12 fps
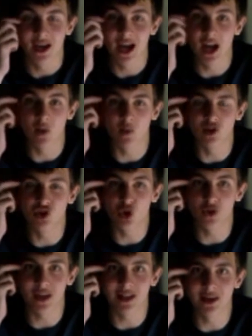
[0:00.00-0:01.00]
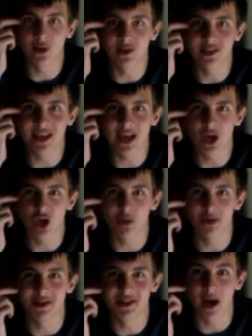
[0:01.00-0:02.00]
and then we saw that little tear
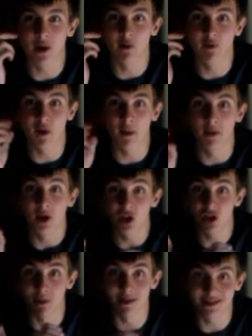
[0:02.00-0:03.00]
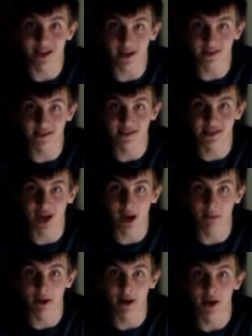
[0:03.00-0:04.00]
coming down from the Mondasian
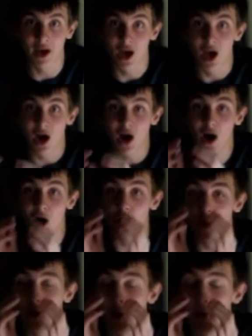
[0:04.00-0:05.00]
Simon. Oh